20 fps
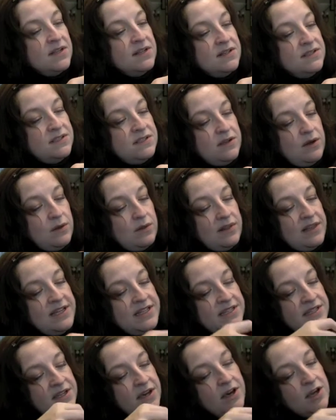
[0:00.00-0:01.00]
So
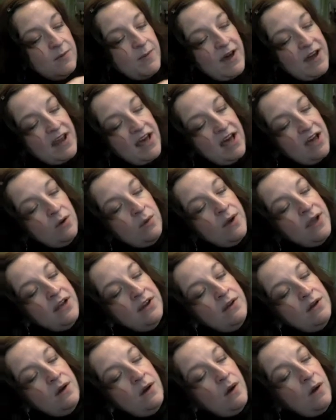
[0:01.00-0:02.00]
let's talk about, how do
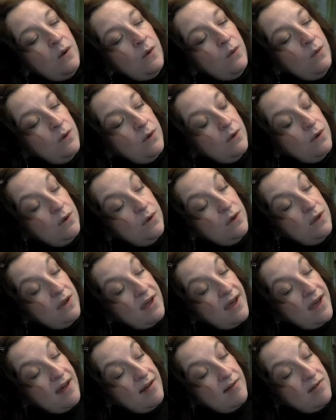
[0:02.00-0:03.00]
I know
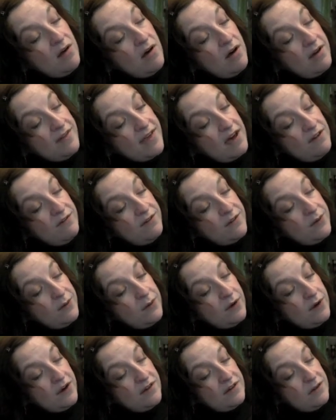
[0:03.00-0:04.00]
how long that
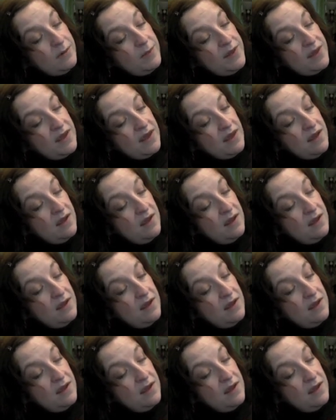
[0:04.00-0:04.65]
float ought to be?